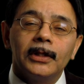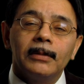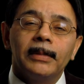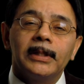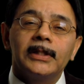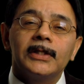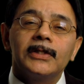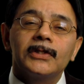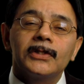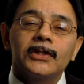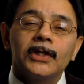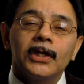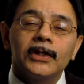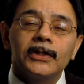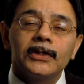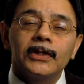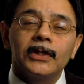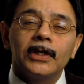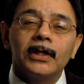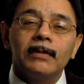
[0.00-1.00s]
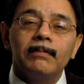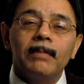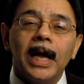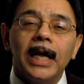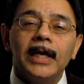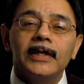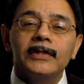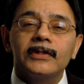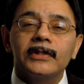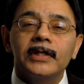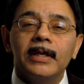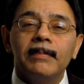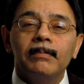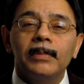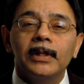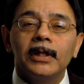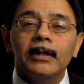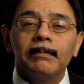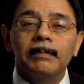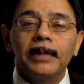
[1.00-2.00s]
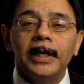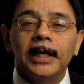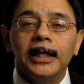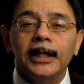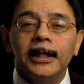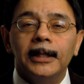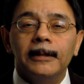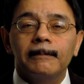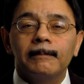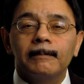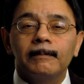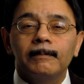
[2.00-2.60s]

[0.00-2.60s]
but asserted by a simple pin.